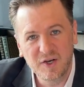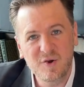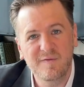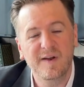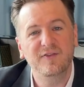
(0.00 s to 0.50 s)
You're
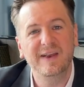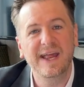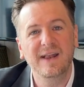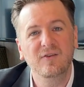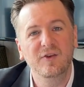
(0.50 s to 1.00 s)
investing
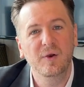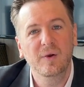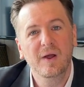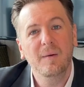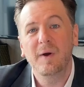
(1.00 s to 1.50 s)
into
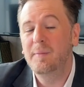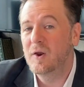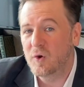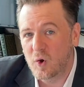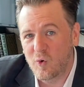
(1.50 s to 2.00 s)
maybe
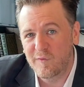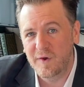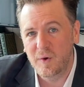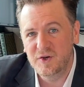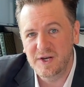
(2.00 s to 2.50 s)
not your
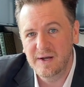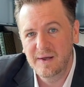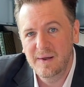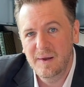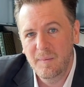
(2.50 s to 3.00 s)
future,
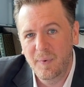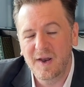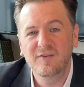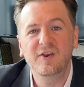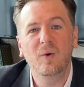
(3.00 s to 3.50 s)
but
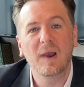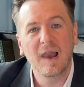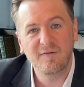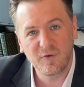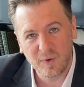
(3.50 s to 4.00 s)
into your
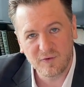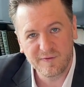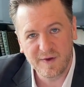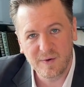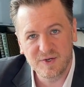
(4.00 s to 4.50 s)
loved one's
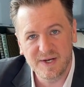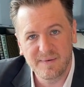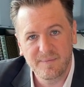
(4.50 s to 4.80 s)
future.